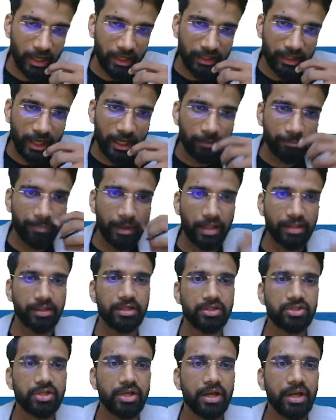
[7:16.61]
entire
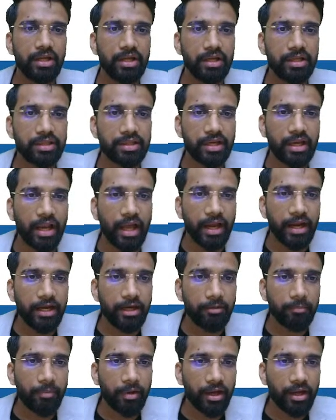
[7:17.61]
passage is
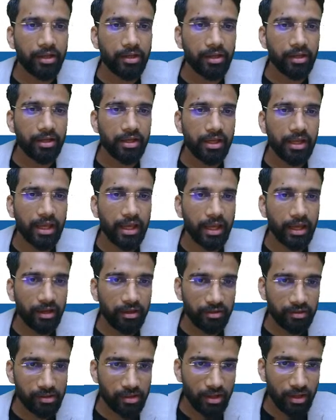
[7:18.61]
lined by
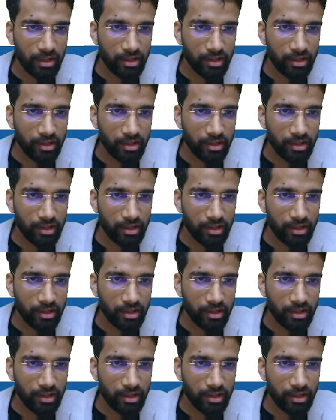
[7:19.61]
hair,